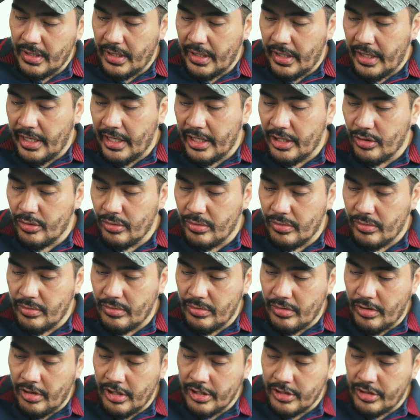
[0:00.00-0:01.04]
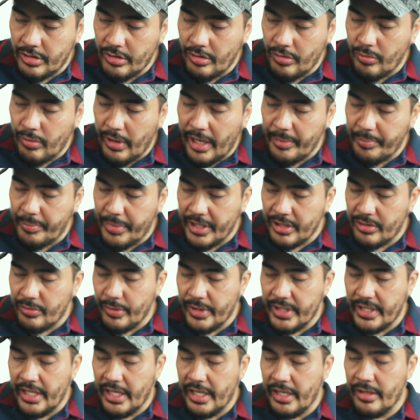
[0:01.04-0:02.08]
and also wipe it
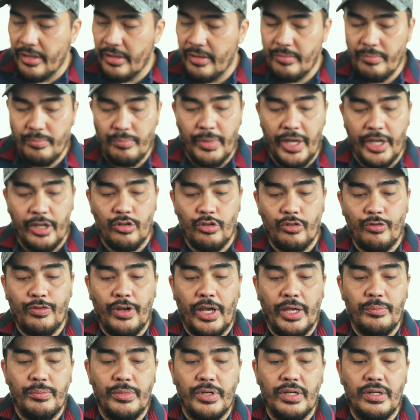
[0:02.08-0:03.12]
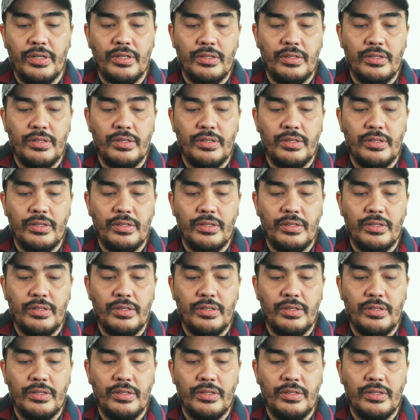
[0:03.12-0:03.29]
with a microfiber